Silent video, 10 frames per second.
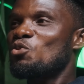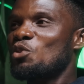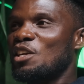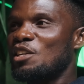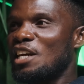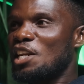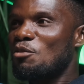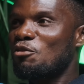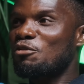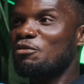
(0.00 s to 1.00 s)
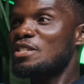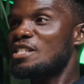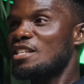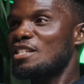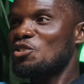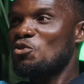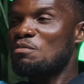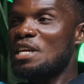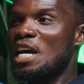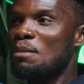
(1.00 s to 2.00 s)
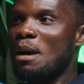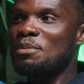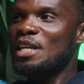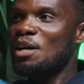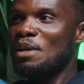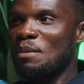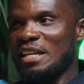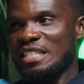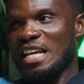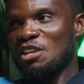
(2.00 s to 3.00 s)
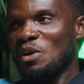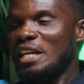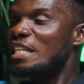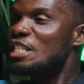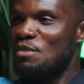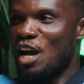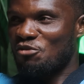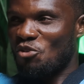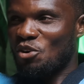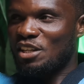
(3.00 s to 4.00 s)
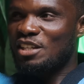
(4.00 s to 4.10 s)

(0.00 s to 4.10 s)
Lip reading: okay, in the name of 50 cities, you'll be a baby that be about the so I ain't me afford